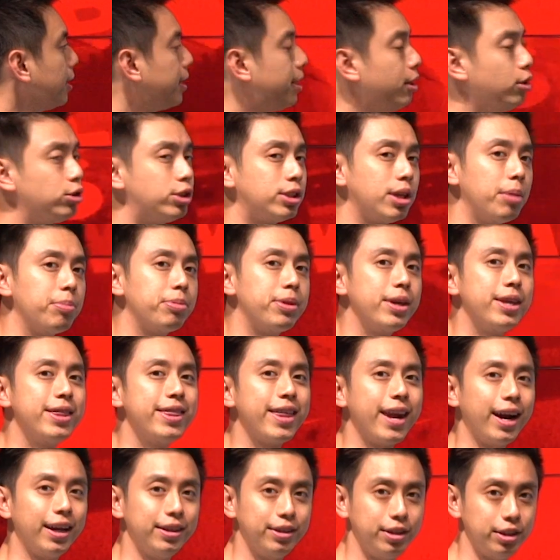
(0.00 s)
Here's something
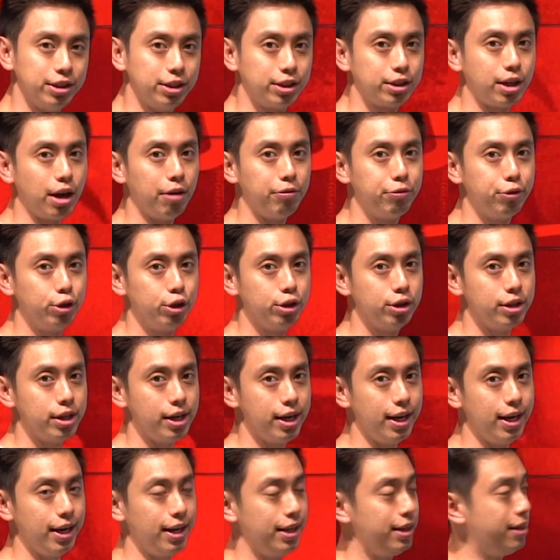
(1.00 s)
that I discovered
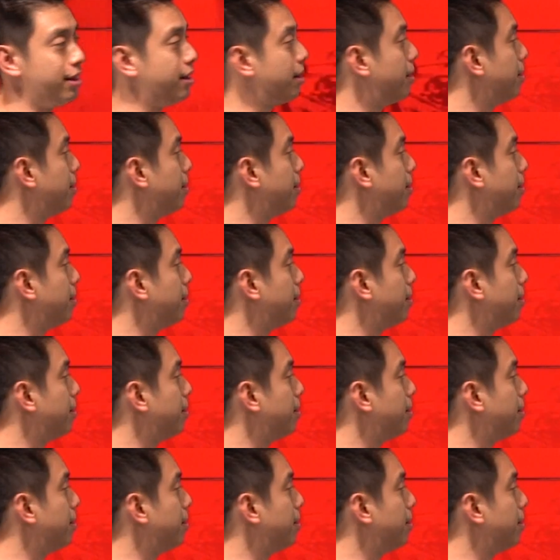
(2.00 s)
in